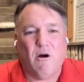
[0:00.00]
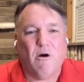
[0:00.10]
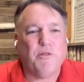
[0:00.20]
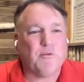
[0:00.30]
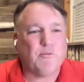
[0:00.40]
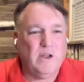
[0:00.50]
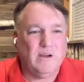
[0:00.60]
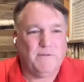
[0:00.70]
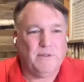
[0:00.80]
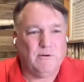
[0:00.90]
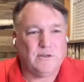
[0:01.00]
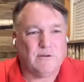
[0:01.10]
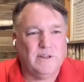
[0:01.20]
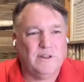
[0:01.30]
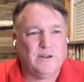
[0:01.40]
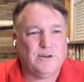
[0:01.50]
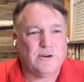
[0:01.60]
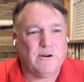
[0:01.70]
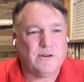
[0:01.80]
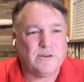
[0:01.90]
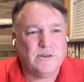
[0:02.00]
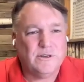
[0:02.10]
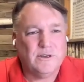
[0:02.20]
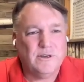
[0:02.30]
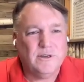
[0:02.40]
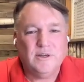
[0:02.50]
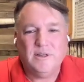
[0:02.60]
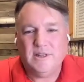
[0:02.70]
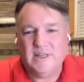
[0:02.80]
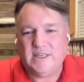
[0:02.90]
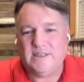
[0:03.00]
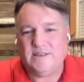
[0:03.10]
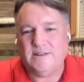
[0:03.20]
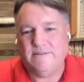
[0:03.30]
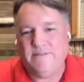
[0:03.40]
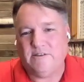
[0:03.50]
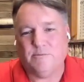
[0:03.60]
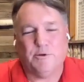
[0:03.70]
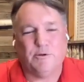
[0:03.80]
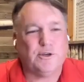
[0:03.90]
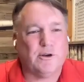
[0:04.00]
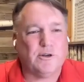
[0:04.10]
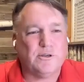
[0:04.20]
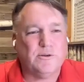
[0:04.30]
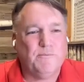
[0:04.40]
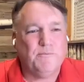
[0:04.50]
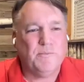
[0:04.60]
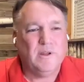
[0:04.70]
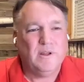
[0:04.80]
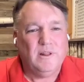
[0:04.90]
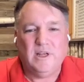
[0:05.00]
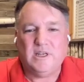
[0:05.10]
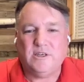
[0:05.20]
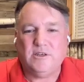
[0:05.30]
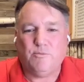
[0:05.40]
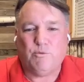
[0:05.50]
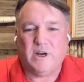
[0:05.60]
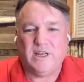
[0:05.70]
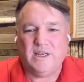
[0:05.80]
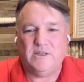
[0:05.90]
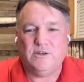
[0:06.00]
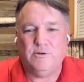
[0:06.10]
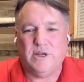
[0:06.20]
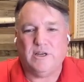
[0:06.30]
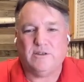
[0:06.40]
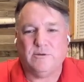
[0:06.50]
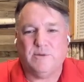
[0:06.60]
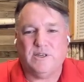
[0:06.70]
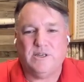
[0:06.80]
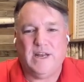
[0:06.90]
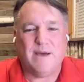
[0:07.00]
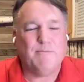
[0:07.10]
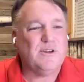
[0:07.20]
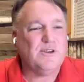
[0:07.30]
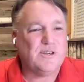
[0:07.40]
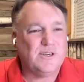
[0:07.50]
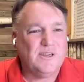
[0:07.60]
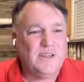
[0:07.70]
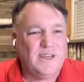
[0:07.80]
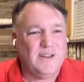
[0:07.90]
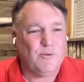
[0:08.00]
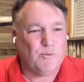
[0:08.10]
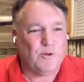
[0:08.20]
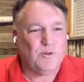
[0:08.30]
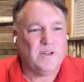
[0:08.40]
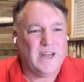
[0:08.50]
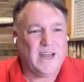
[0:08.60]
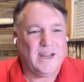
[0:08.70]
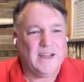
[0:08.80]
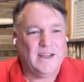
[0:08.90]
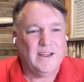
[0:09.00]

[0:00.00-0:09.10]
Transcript: All three of those are in the church. This is the visible church. This is what is doing so much damage in the world today.